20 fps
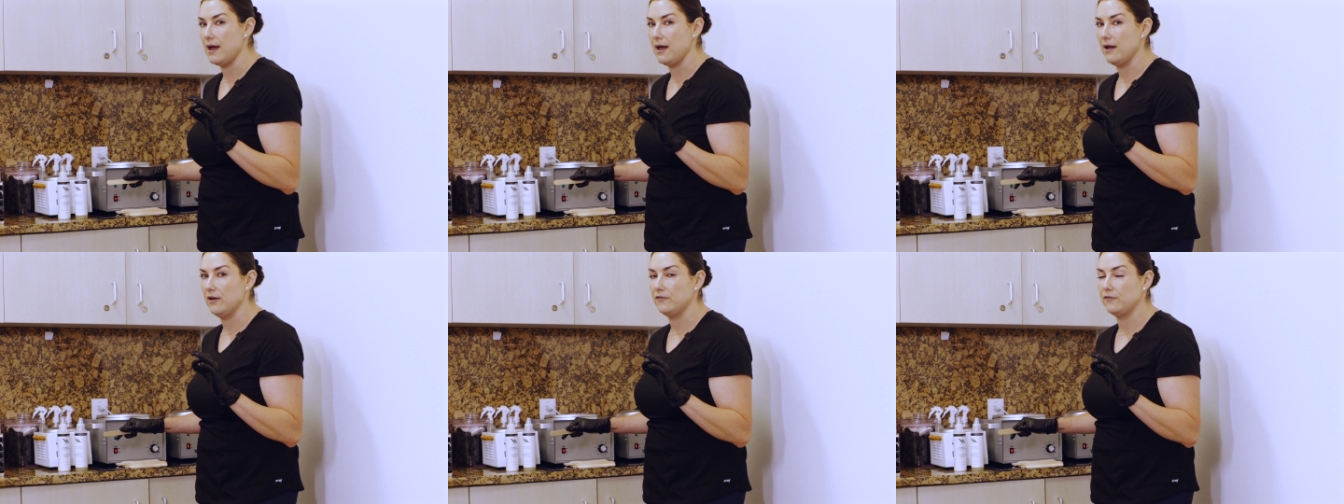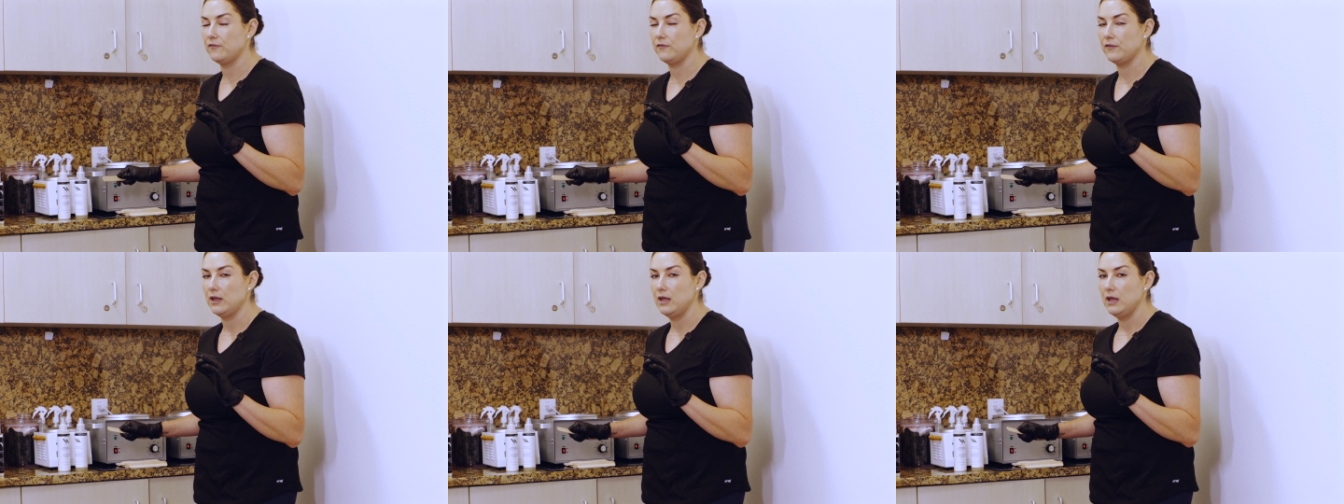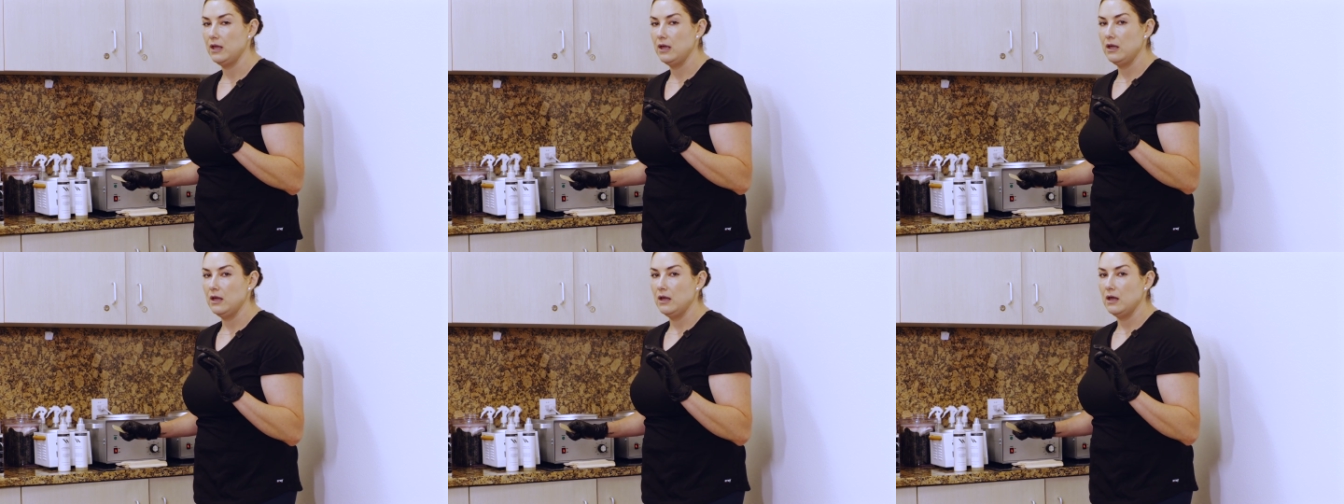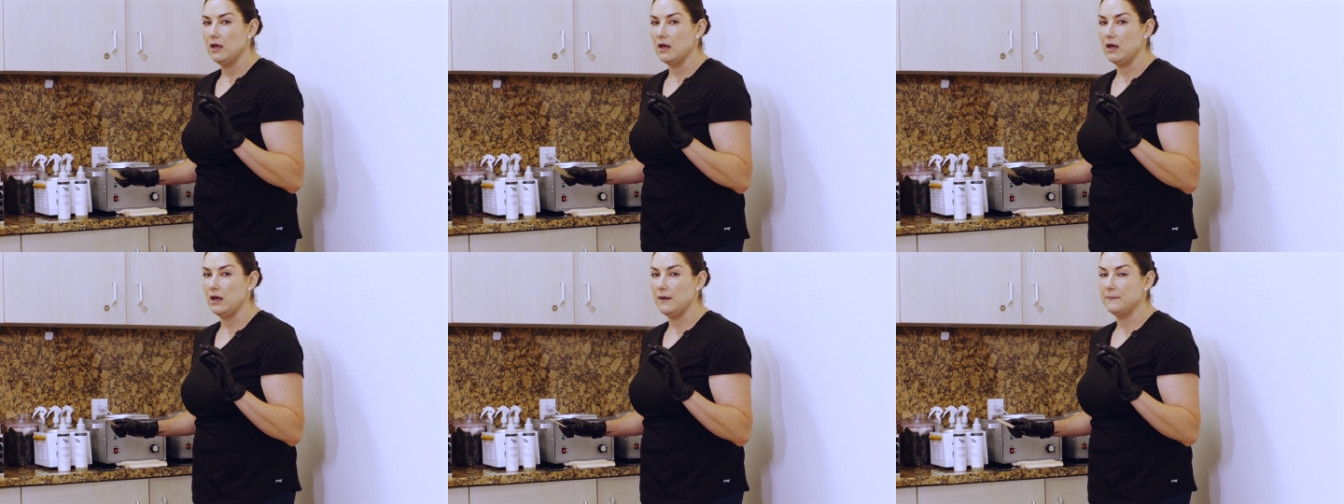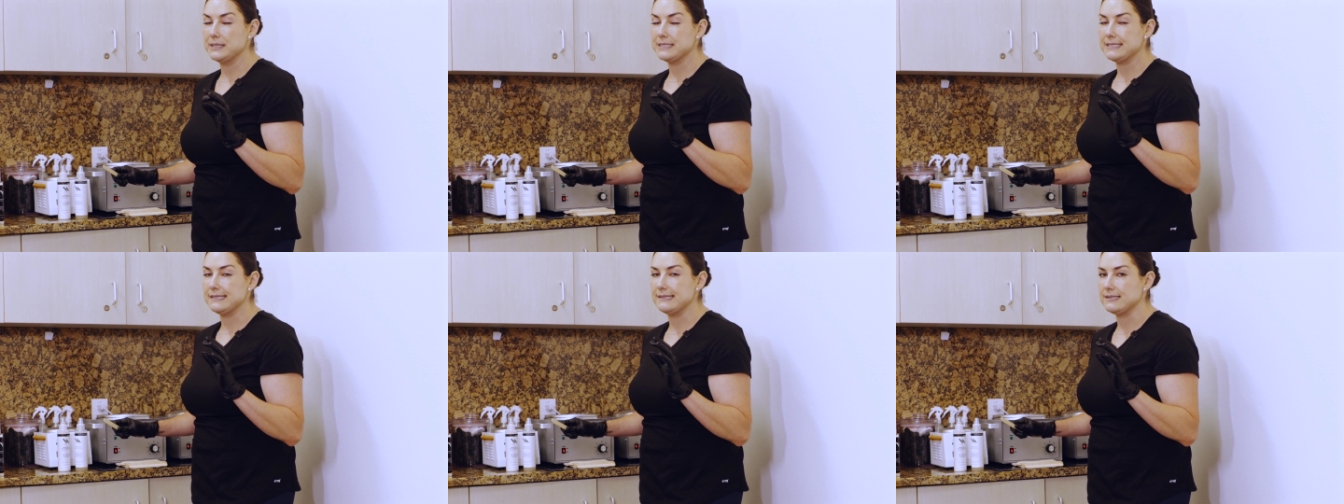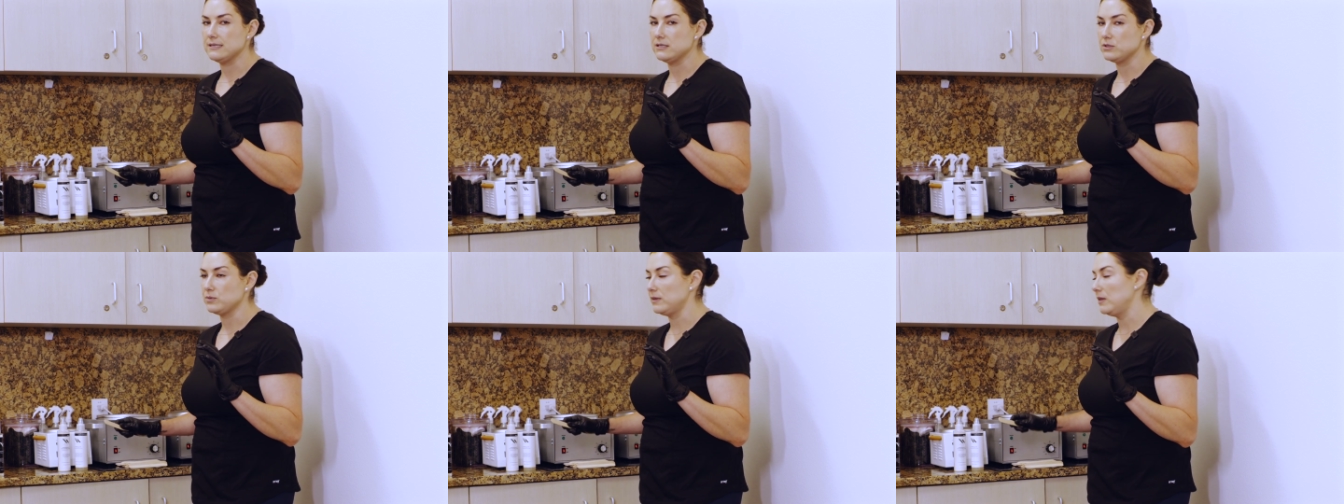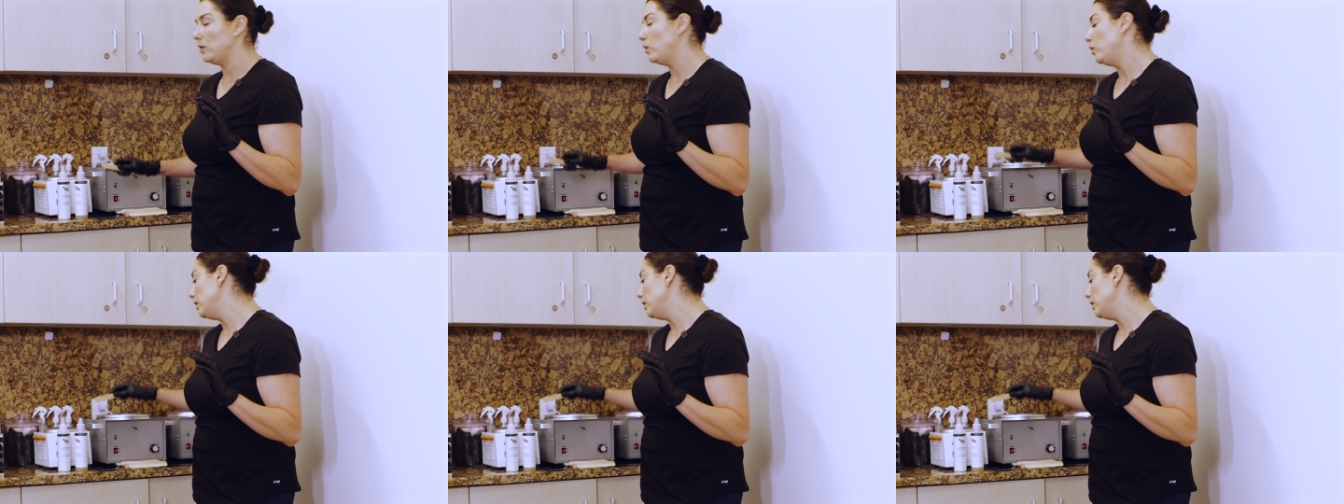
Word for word: of um, assistance with the